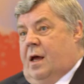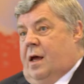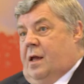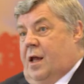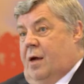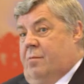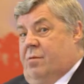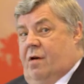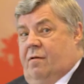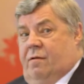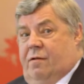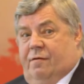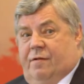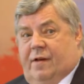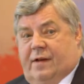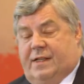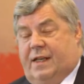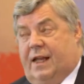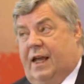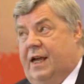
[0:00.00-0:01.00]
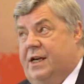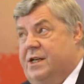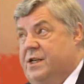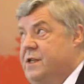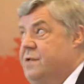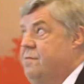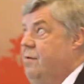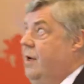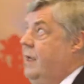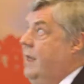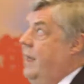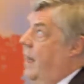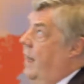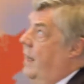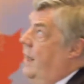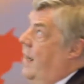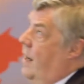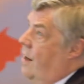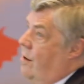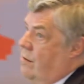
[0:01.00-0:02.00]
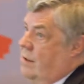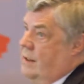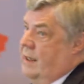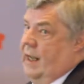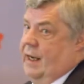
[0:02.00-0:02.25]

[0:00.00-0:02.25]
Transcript: A number of investigations were carried out,